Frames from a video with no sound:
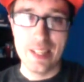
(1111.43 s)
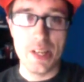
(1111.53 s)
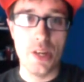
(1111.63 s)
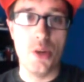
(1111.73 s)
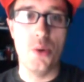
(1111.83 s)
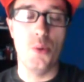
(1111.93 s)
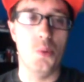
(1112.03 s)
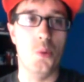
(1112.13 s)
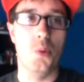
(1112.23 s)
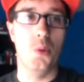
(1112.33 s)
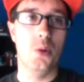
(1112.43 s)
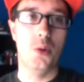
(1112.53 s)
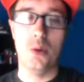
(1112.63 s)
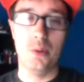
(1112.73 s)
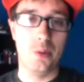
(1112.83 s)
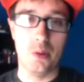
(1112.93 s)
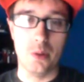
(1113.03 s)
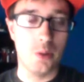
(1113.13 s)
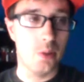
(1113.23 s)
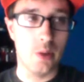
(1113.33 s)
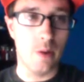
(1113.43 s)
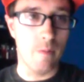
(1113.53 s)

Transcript: And no, no sir, no.